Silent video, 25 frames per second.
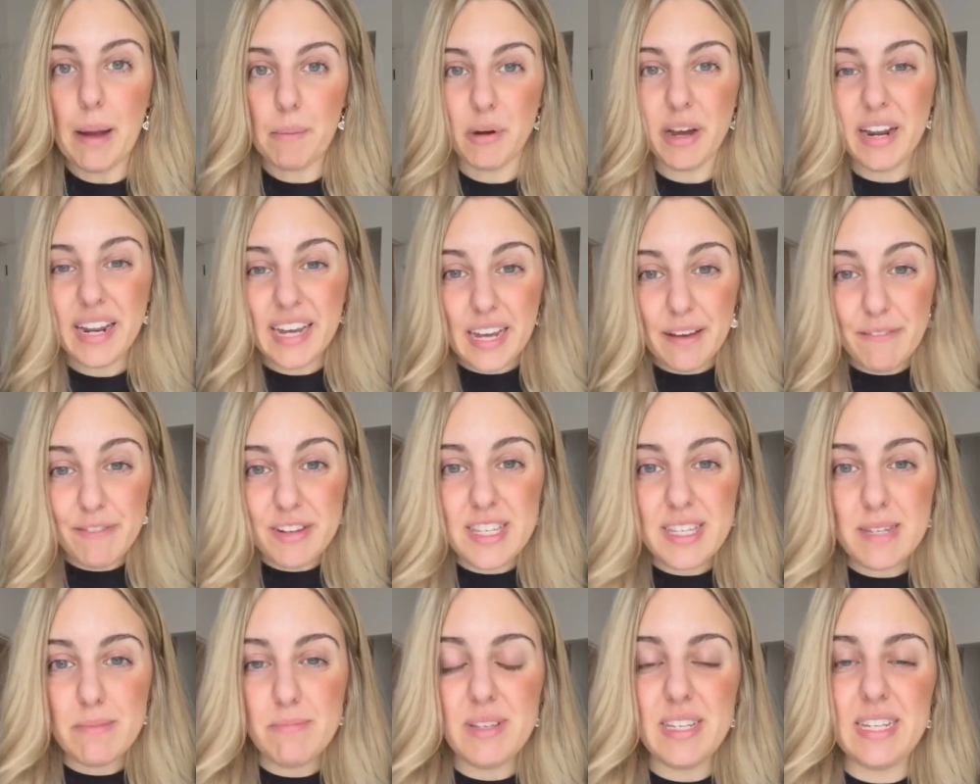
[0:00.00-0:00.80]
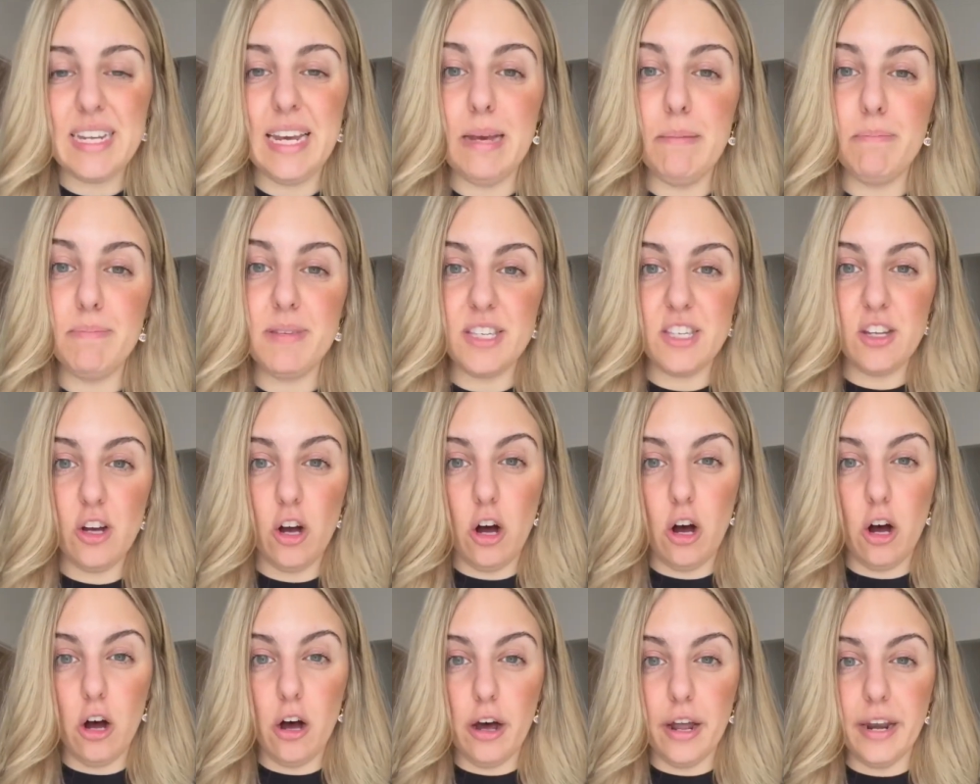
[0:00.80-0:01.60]
I'm going to give you some tips
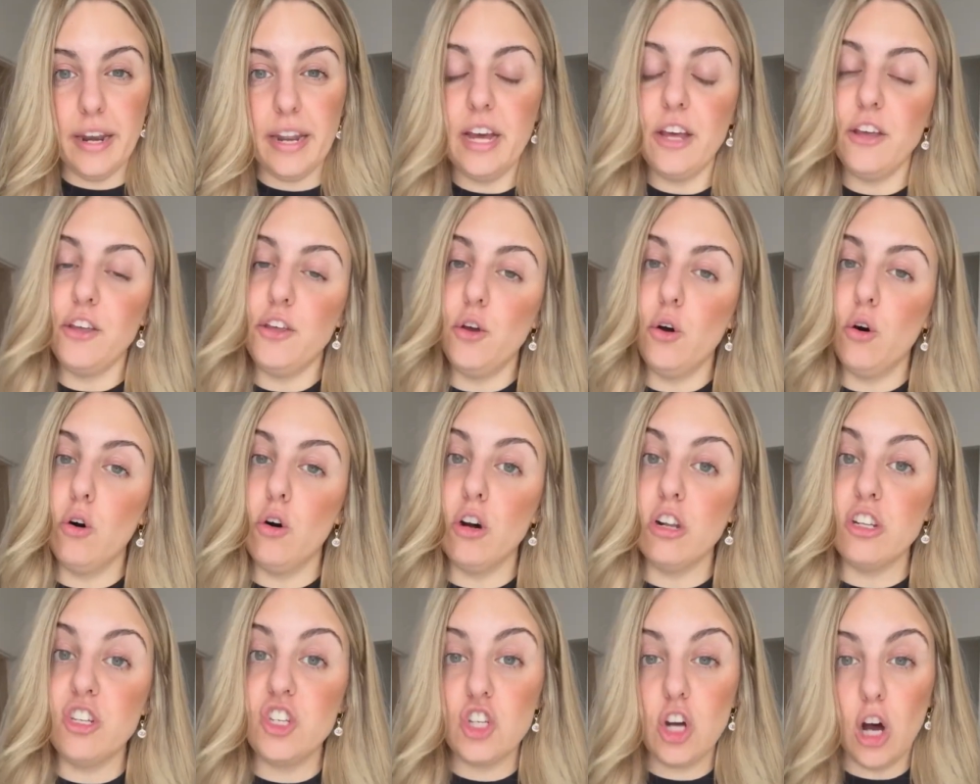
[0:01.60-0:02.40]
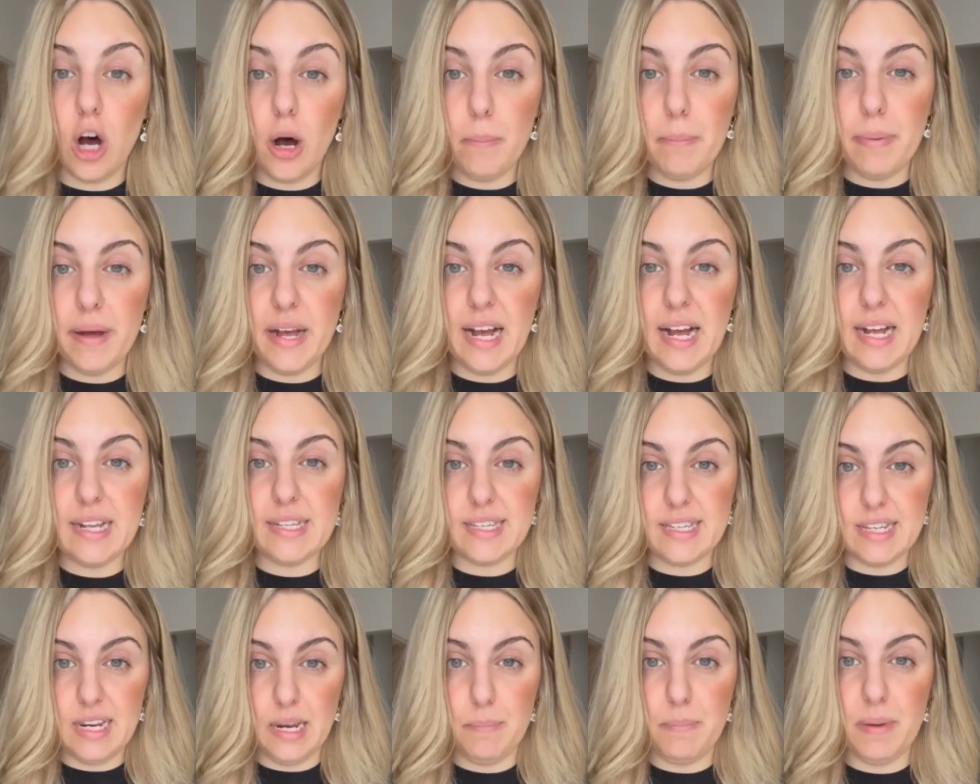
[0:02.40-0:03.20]
on your topper
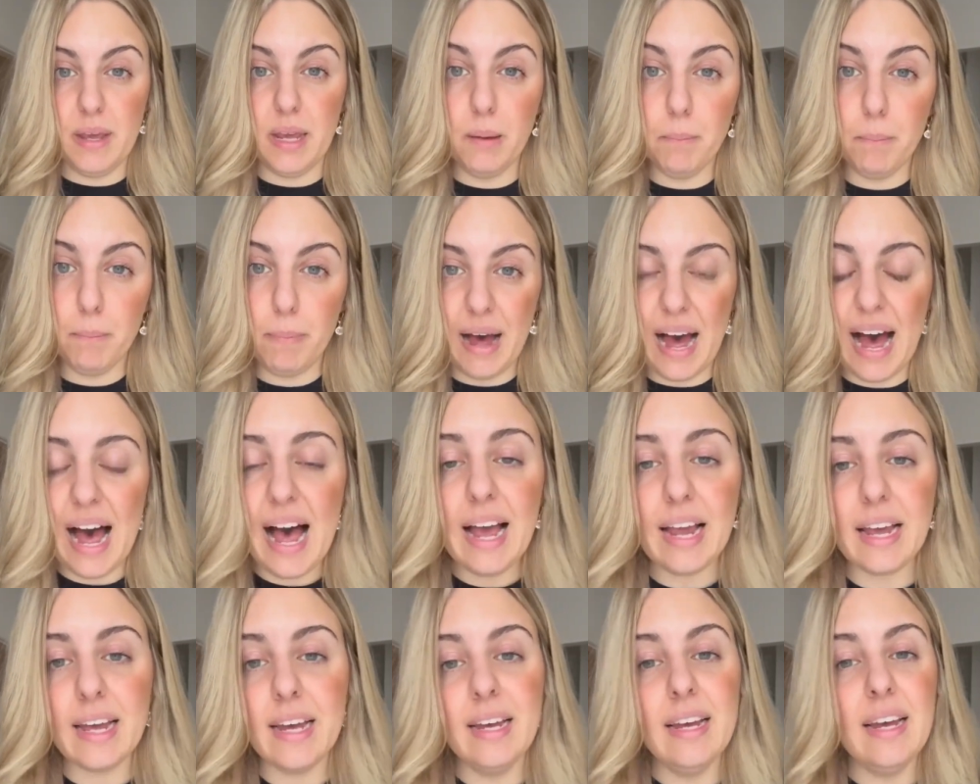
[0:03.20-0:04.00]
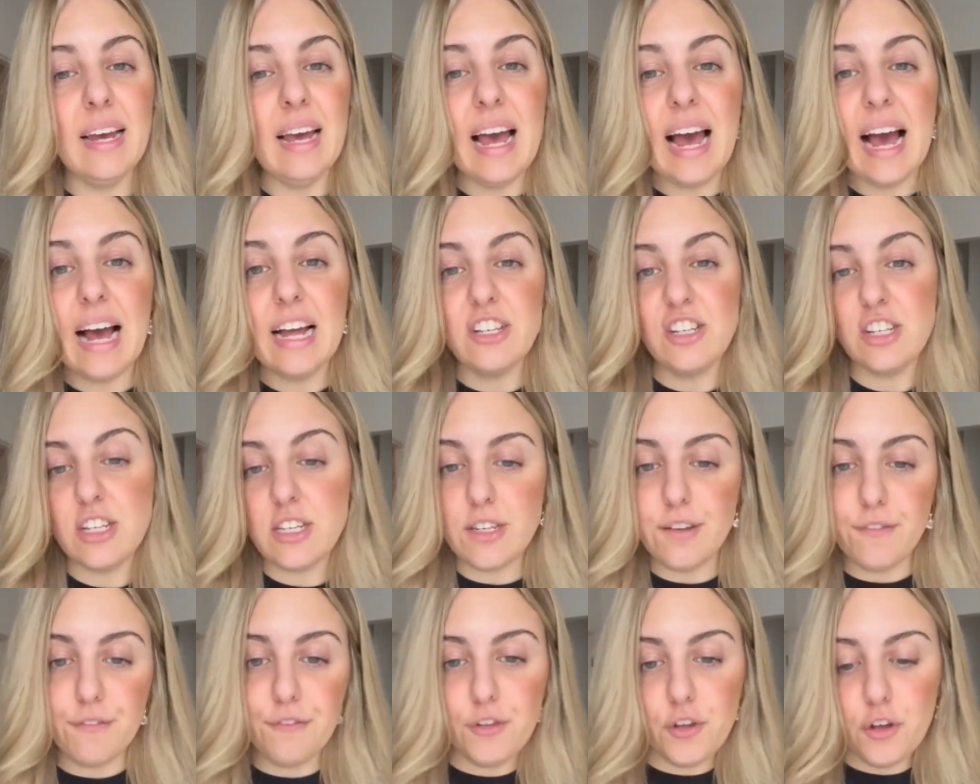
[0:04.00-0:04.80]
slipping back and
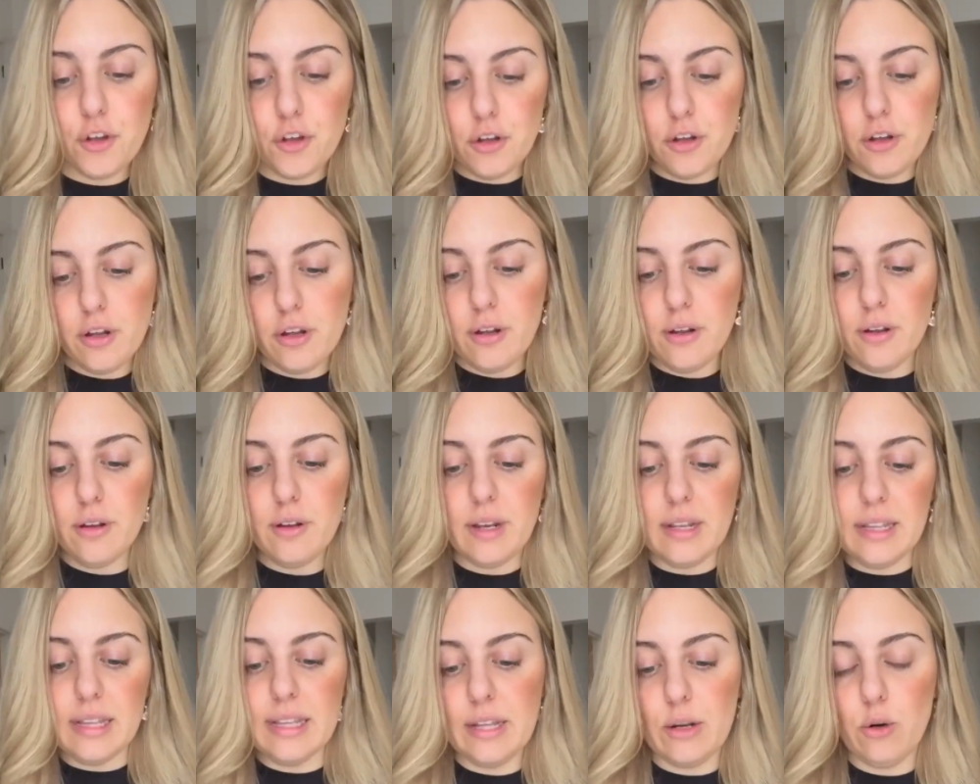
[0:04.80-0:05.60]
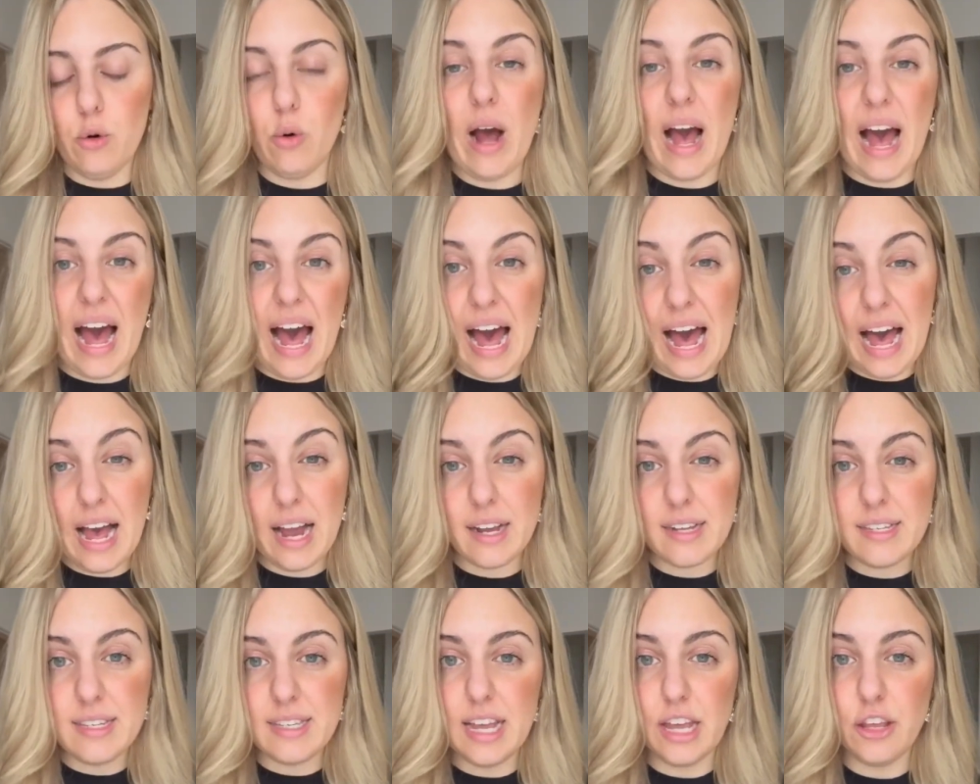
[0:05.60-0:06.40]
just a few little
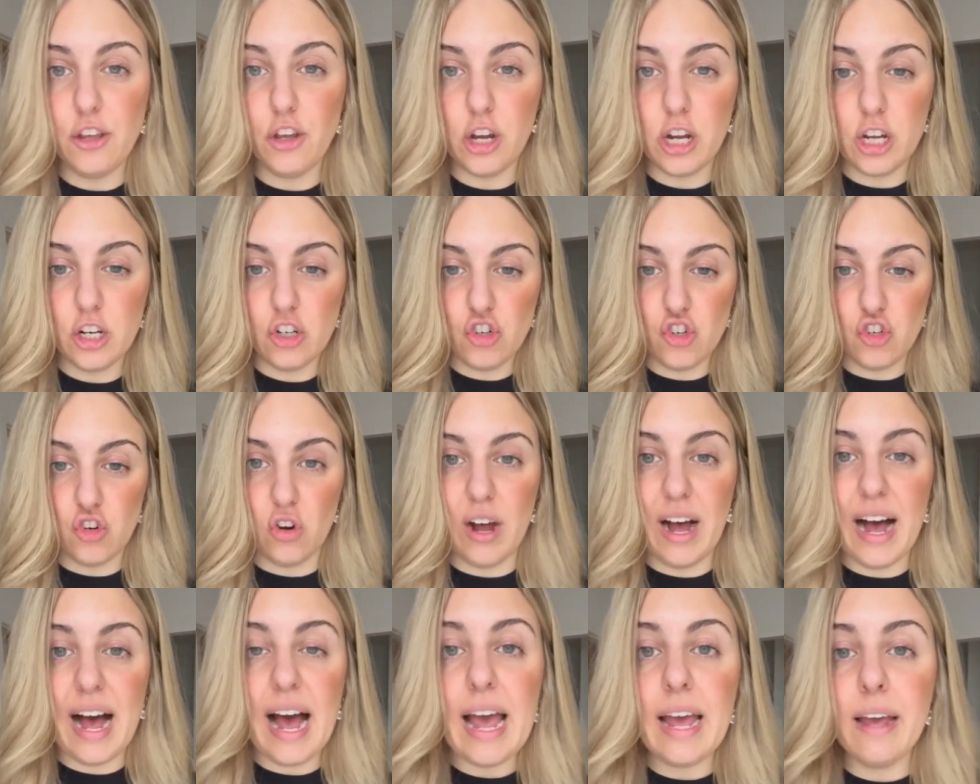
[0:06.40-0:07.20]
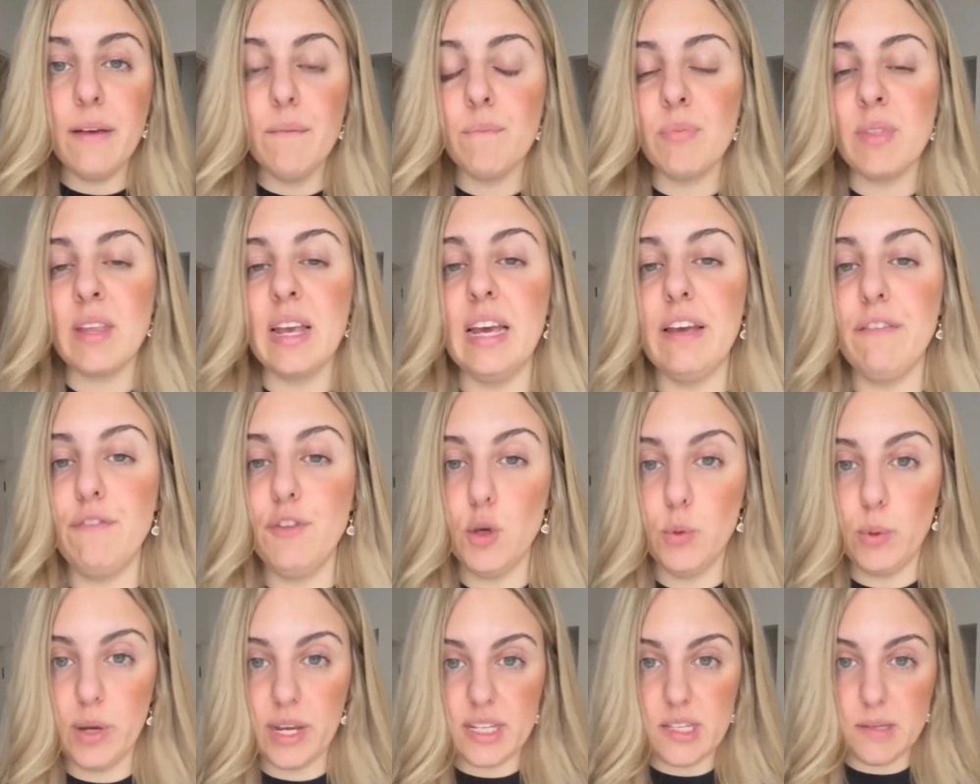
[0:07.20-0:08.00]
hacks that you can try if
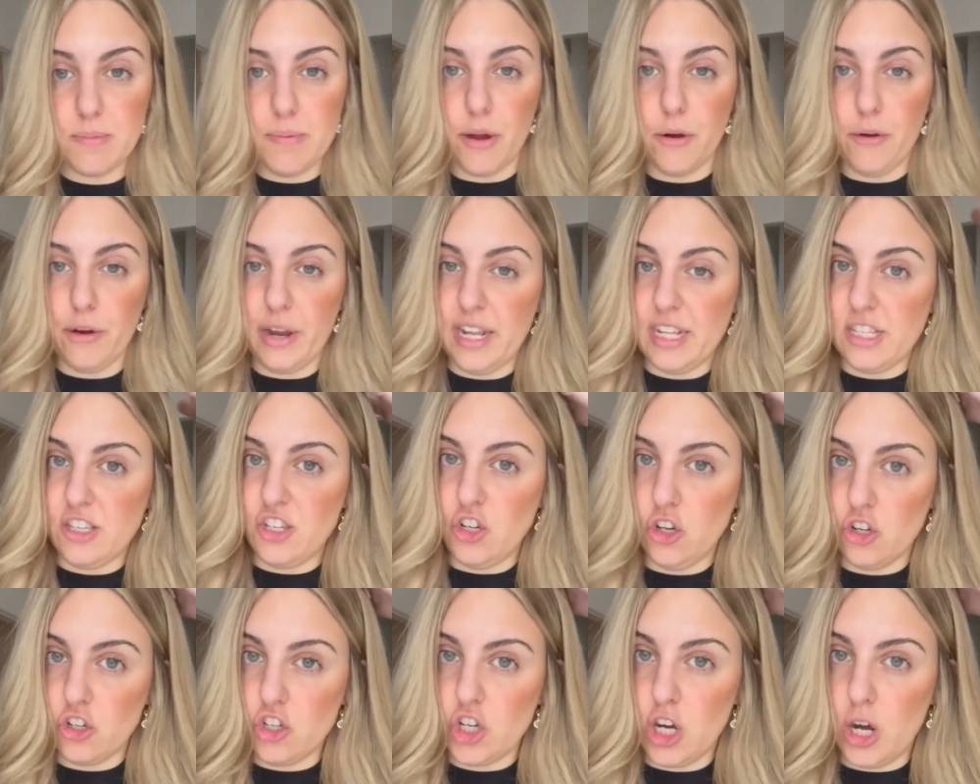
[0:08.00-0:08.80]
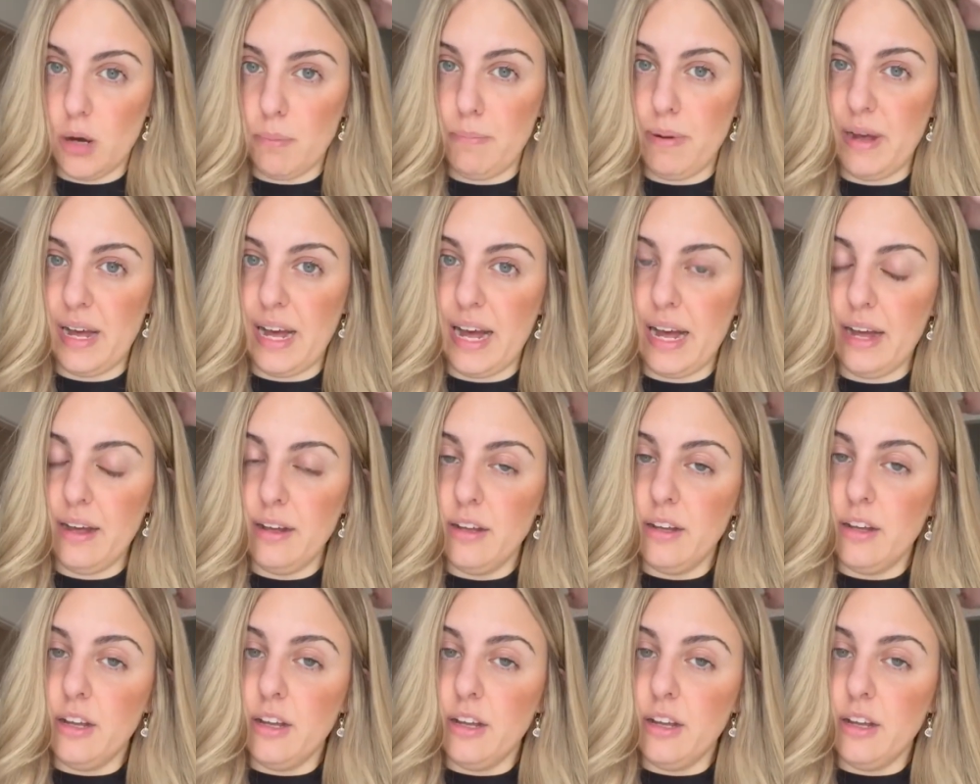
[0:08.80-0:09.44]
you experience your topper,